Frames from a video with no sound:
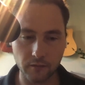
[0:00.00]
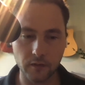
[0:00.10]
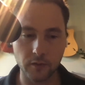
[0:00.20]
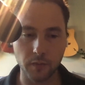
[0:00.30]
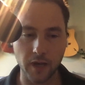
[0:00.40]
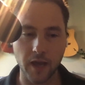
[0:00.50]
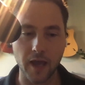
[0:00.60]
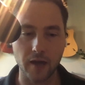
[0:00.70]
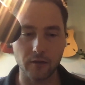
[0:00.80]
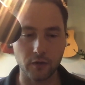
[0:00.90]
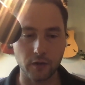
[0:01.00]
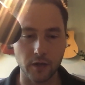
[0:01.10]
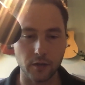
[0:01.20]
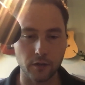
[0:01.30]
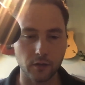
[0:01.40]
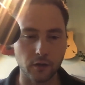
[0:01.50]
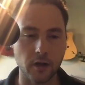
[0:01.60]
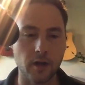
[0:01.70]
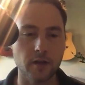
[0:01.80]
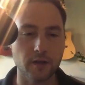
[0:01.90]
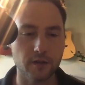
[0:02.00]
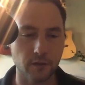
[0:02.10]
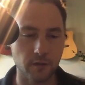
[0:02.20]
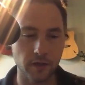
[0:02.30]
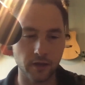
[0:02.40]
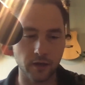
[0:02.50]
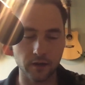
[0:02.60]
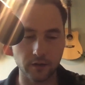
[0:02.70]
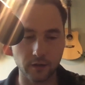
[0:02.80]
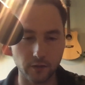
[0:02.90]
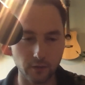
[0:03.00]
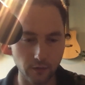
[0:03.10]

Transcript: you might have, or I know, or is it right there on the